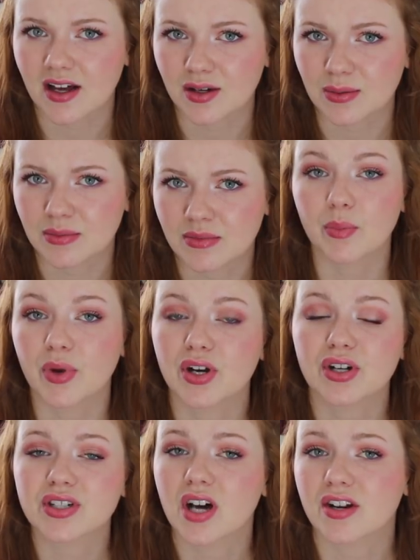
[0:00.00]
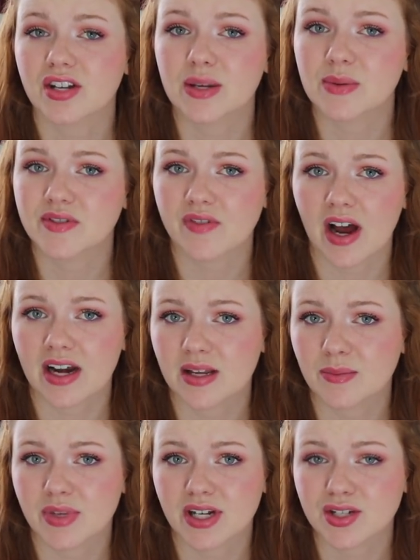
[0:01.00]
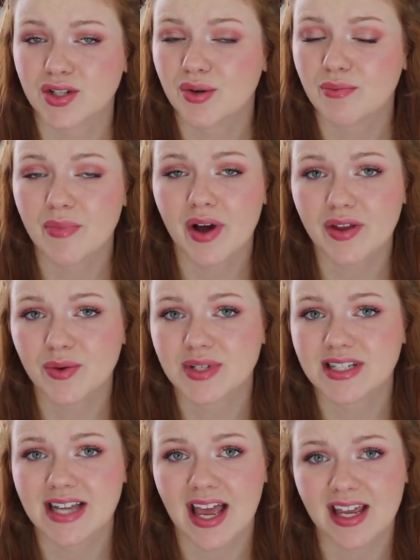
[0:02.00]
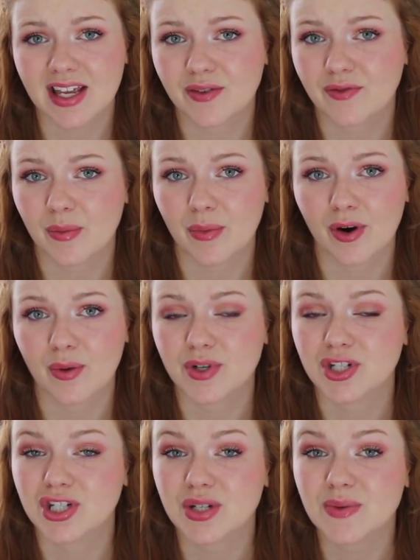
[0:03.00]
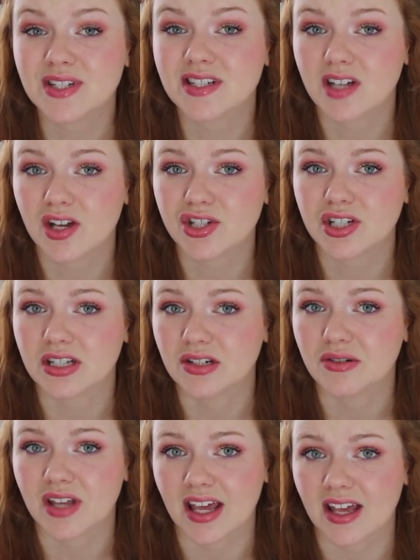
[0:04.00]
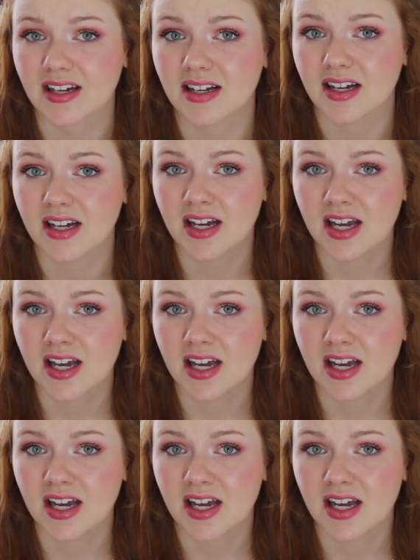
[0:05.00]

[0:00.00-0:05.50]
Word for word: Helm. But her daughter keeps fighting because her mother was taken from her when she was such a little kid